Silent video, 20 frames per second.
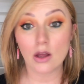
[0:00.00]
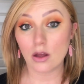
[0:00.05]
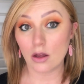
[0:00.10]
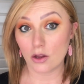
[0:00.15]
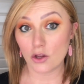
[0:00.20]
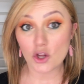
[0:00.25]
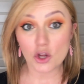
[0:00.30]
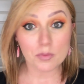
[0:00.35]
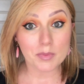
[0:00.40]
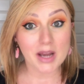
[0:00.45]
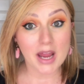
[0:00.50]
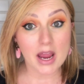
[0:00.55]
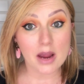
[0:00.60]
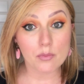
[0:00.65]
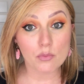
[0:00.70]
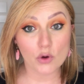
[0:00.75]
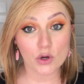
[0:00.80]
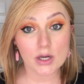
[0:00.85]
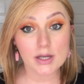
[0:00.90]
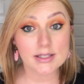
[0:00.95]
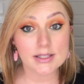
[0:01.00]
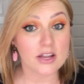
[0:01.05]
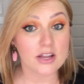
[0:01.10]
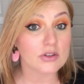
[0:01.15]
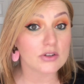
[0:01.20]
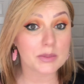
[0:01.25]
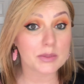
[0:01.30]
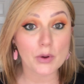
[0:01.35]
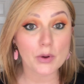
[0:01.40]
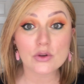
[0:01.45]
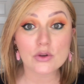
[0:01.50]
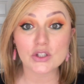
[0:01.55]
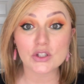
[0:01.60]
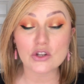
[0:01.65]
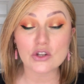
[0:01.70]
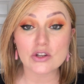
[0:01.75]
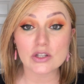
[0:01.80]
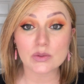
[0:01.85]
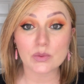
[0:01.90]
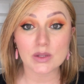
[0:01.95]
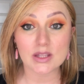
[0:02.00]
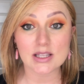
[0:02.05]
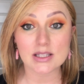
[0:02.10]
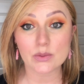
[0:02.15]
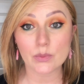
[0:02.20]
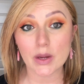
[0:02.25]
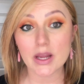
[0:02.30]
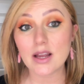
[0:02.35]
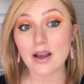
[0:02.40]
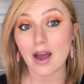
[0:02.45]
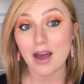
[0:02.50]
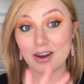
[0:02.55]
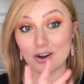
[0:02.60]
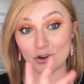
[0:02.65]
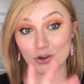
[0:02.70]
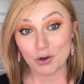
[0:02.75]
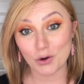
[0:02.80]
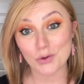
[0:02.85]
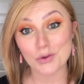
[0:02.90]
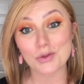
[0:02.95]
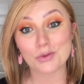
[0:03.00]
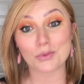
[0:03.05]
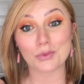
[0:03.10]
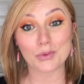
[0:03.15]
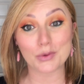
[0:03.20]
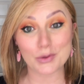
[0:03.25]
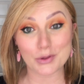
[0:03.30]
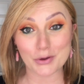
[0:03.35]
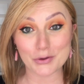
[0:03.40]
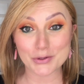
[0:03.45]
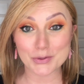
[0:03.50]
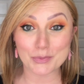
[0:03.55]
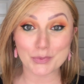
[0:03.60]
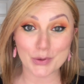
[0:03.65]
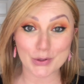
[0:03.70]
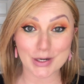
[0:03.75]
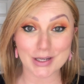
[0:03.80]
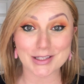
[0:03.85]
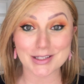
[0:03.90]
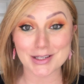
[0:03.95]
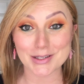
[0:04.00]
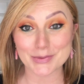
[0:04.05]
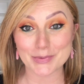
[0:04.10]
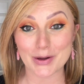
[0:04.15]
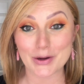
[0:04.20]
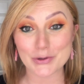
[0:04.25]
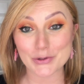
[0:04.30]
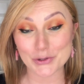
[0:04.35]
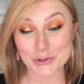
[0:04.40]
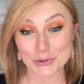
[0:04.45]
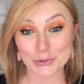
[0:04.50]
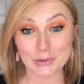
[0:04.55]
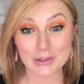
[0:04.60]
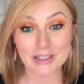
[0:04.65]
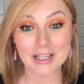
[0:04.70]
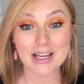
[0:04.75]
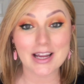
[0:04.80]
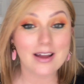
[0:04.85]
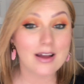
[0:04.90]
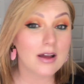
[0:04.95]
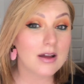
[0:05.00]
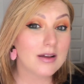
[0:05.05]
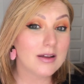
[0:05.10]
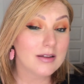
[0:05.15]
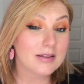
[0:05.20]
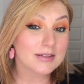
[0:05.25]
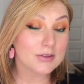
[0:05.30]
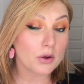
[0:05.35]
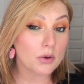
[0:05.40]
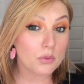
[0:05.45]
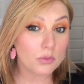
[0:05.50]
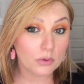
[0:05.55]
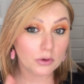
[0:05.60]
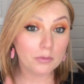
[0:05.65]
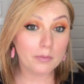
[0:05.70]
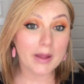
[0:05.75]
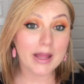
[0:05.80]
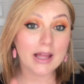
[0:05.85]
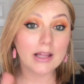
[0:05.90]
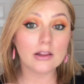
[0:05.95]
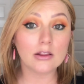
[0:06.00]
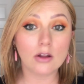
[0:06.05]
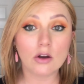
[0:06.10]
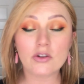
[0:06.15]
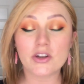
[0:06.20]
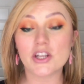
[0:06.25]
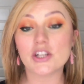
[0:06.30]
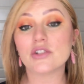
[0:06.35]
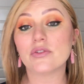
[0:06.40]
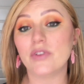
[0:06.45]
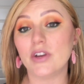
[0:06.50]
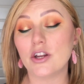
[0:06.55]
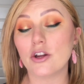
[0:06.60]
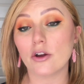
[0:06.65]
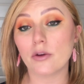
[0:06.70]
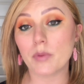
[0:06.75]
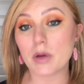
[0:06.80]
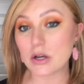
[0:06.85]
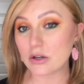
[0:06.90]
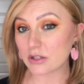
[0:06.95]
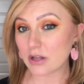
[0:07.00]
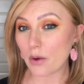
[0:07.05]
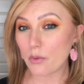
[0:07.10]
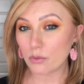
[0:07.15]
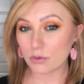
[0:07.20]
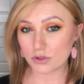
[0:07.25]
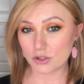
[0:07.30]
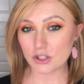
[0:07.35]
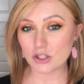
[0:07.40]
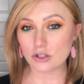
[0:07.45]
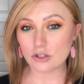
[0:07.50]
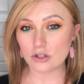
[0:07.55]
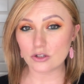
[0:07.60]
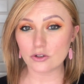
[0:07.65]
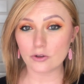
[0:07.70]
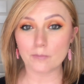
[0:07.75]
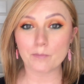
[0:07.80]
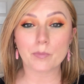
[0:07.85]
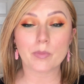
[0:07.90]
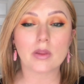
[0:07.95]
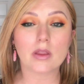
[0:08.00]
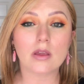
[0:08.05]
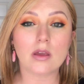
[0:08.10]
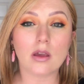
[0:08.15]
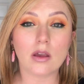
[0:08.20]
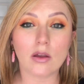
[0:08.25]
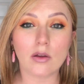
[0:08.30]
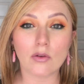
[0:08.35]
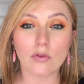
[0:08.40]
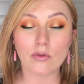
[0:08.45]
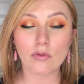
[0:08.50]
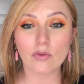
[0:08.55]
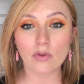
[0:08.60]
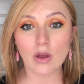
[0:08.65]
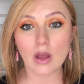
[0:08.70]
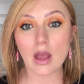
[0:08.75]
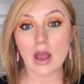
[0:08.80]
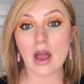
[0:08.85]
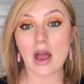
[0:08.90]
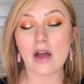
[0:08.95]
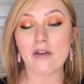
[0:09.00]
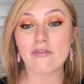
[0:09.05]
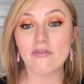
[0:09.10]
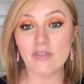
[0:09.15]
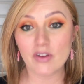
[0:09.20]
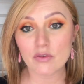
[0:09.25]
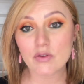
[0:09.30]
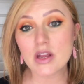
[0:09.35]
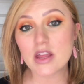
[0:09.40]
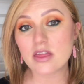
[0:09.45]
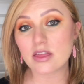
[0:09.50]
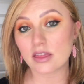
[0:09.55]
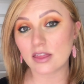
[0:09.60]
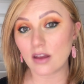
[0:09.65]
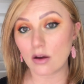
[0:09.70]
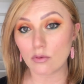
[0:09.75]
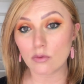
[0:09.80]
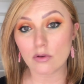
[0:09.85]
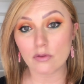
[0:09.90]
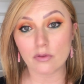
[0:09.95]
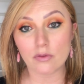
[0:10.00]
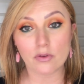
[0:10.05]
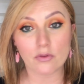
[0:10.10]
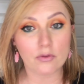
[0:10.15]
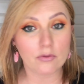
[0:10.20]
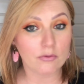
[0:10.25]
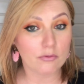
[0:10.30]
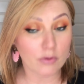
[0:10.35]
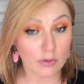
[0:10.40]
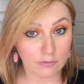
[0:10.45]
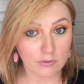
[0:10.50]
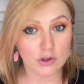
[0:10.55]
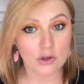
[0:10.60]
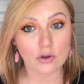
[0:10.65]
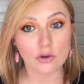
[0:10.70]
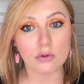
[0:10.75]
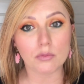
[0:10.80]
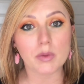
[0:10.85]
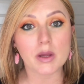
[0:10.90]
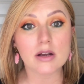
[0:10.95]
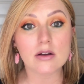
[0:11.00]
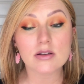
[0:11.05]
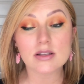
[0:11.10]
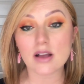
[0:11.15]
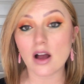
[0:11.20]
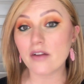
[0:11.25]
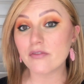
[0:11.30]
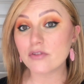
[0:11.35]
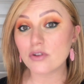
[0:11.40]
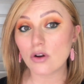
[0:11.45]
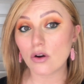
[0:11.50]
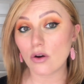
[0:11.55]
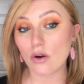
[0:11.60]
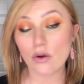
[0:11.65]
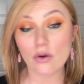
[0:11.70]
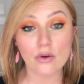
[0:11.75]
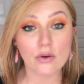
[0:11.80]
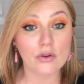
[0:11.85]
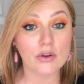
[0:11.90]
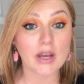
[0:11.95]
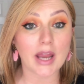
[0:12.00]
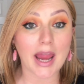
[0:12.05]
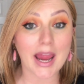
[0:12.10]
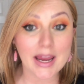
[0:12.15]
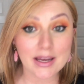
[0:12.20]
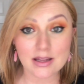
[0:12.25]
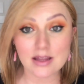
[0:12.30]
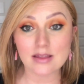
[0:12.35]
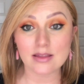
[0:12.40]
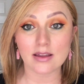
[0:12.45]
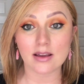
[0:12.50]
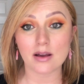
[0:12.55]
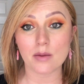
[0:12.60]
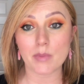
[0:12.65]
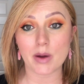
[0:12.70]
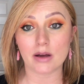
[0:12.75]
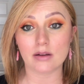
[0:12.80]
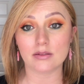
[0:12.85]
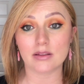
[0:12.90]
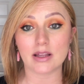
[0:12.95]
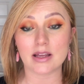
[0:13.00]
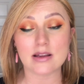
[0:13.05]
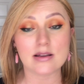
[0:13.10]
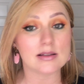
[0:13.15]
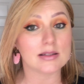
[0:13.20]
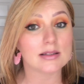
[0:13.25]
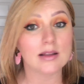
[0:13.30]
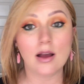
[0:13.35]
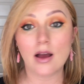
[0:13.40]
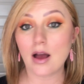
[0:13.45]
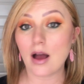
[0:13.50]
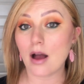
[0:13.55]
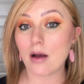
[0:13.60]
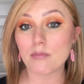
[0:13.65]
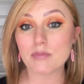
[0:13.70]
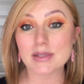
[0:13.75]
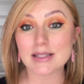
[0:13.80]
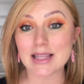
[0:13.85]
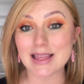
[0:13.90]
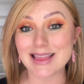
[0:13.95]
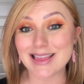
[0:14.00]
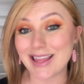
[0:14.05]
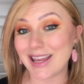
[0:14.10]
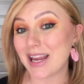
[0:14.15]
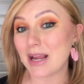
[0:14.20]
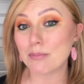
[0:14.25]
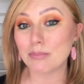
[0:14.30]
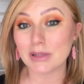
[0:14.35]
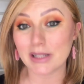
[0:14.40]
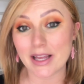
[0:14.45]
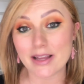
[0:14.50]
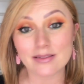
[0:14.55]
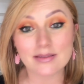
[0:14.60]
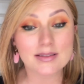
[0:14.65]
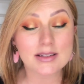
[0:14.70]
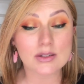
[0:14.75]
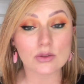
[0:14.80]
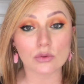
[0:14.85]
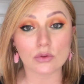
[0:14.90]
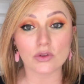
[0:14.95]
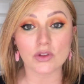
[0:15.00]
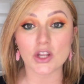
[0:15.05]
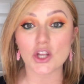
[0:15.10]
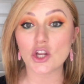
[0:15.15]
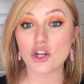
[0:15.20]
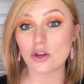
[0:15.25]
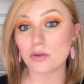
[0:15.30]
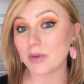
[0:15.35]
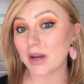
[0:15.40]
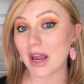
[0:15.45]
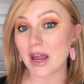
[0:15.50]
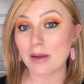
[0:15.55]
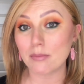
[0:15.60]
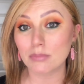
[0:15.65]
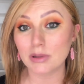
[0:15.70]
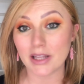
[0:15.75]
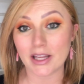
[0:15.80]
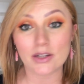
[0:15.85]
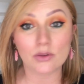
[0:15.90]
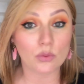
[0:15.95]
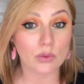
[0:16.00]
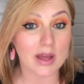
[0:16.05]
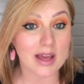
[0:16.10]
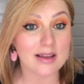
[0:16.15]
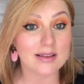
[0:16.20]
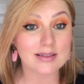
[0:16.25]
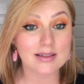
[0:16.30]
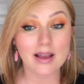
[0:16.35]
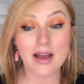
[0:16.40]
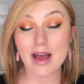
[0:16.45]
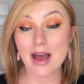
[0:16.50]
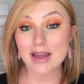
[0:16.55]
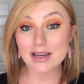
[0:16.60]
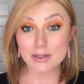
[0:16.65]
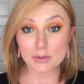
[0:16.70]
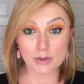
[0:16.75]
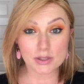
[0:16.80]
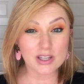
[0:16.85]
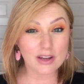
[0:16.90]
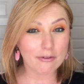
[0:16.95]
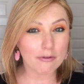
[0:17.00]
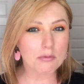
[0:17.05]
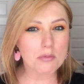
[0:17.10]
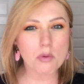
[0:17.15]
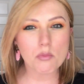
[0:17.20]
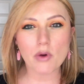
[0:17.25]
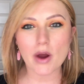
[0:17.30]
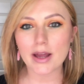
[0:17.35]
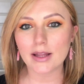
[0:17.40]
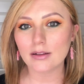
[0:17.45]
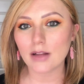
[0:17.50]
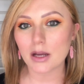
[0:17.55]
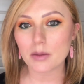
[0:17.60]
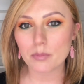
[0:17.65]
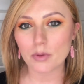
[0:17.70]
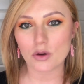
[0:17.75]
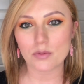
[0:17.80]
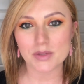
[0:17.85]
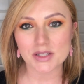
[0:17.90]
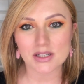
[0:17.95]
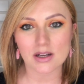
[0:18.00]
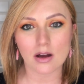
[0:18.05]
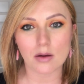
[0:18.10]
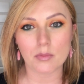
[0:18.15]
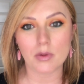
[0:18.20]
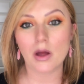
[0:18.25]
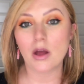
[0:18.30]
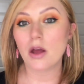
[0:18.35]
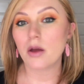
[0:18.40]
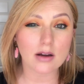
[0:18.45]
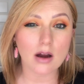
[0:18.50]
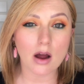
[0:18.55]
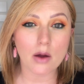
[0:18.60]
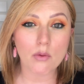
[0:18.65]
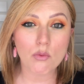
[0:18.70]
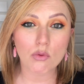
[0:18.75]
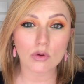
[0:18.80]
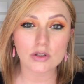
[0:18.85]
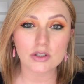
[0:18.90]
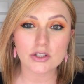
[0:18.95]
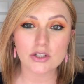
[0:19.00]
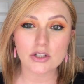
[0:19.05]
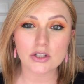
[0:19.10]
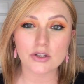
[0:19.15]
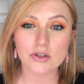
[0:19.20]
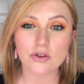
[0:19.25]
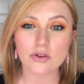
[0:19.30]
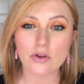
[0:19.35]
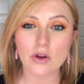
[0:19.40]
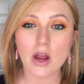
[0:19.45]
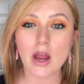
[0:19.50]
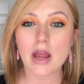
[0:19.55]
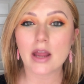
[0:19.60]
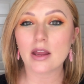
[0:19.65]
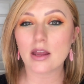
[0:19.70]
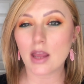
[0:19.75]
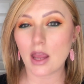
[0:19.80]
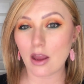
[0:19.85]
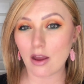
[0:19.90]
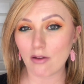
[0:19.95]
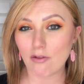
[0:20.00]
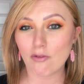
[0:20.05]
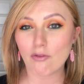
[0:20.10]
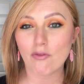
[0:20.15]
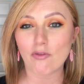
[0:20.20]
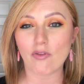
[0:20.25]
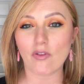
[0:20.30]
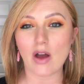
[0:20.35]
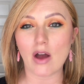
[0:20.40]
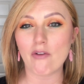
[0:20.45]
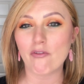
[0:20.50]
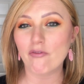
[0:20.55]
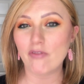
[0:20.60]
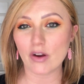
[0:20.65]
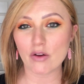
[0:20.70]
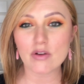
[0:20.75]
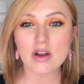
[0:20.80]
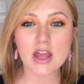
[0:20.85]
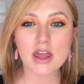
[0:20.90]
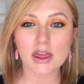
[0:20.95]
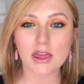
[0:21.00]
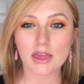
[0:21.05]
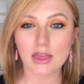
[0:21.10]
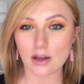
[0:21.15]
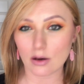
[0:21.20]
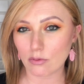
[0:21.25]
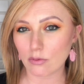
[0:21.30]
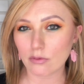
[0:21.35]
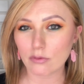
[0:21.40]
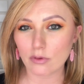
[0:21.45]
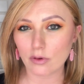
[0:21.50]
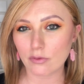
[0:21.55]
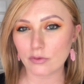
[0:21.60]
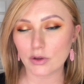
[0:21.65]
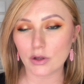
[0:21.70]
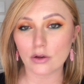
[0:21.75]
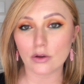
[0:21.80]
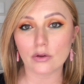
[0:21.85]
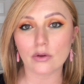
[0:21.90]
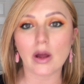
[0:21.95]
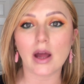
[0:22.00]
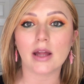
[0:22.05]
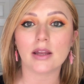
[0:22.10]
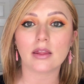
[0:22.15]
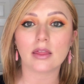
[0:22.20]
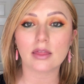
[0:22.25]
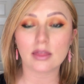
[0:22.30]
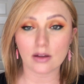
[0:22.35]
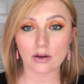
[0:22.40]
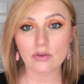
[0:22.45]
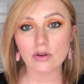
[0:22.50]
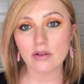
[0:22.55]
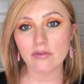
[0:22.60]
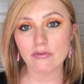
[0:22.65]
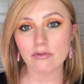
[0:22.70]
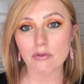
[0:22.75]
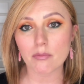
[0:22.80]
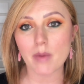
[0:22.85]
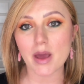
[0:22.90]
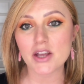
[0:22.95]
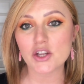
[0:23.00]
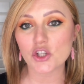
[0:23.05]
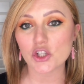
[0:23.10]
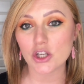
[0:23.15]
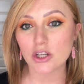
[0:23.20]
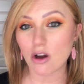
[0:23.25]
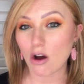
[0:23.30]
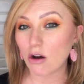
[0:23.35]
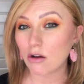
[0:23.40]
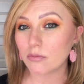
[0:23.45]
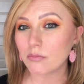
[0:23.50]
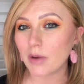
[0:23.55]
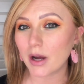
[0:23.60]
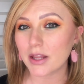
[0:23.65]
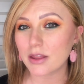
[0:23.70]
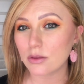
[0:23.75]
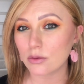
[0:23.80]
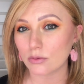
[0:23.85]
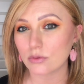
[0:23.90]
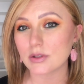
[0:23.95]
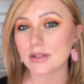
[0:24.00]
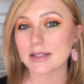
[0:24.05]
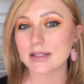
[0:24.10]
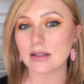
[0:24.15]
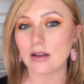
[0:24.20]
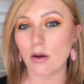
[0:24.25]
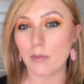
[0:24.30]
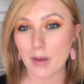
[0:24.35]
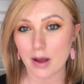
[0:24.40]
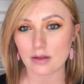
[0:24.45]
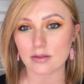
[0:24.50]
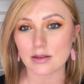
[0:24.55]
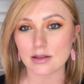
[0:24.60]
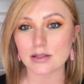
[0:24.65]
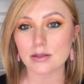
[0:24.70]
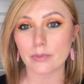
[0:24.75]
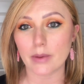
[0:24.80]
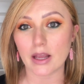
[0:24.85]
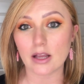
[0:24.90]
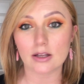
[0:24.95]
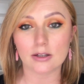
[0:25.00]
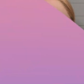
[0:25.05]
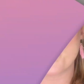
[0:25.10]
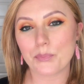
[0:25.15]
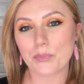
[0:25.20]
human hair products that you're supposed to use with this wig, and I'll go through those products as well shortly. So it will be a longish video because I wanted to give a very thorough review because I've not heard anything about these synthetic blends or the human hair blend wigs, and especially from a brand like Belle Madame. I wanted to give a very thorough review and thorough information on my thoughts about this wig.